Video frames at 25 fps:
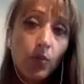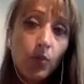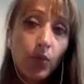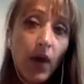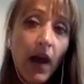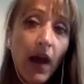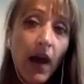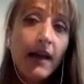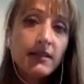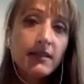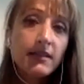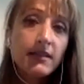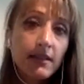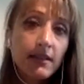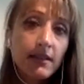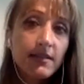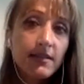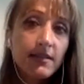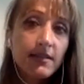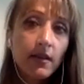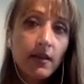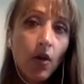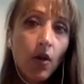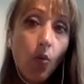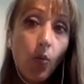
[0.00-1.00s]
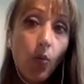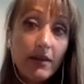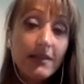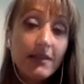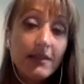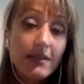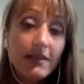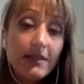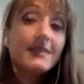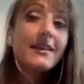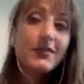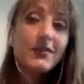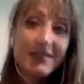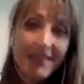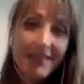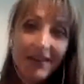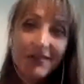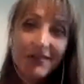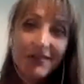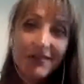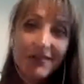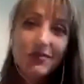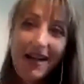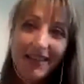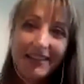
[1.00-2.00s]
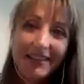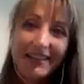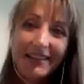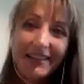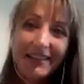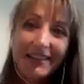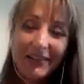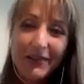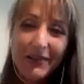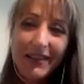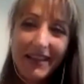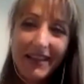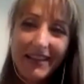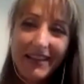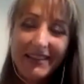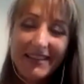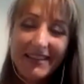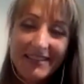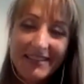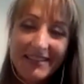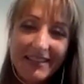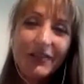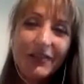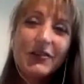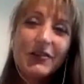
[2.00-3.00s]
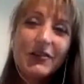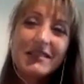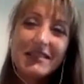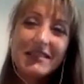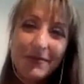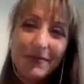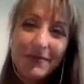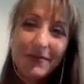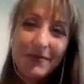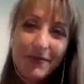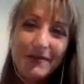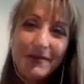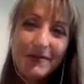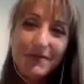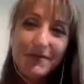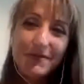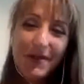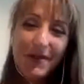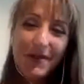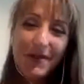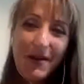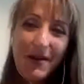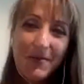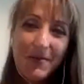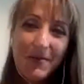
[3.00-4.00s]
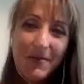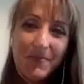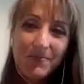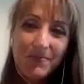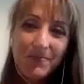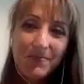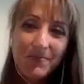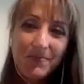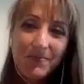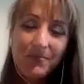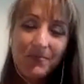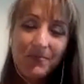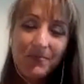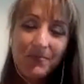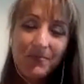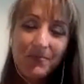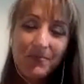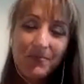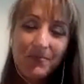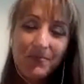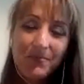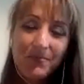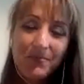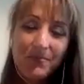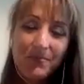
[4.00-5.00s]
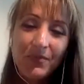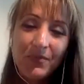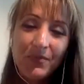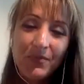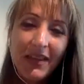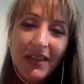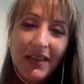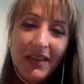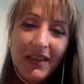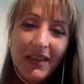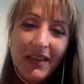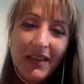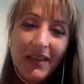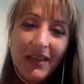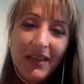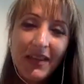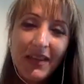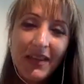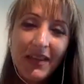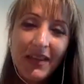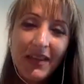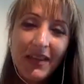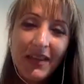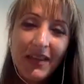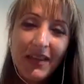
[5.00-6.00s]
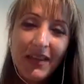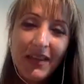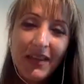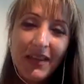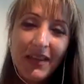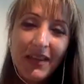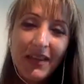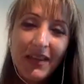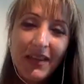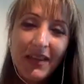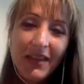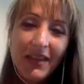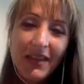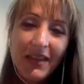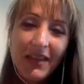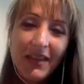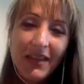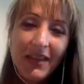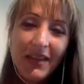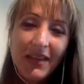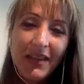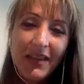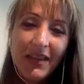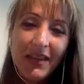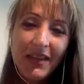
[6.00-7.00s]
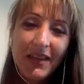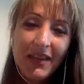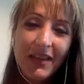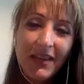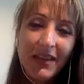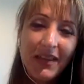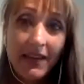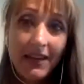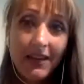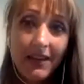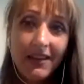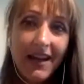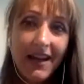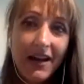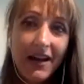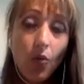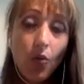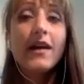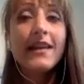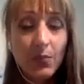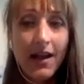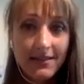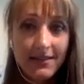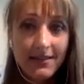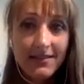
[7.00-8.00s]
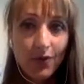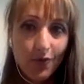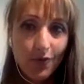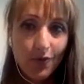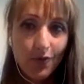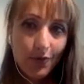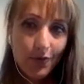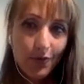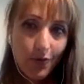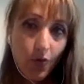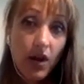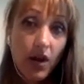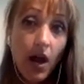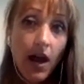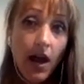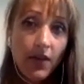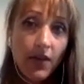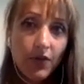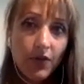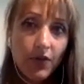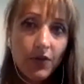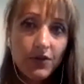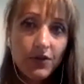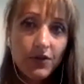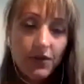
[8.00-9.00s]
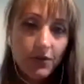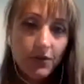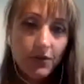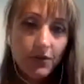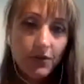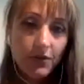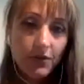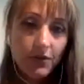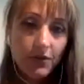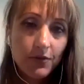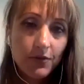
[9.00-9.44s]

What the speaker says: practice, what does their sexuality look like? Does it look different from those couples where only one has a practice or neither do? So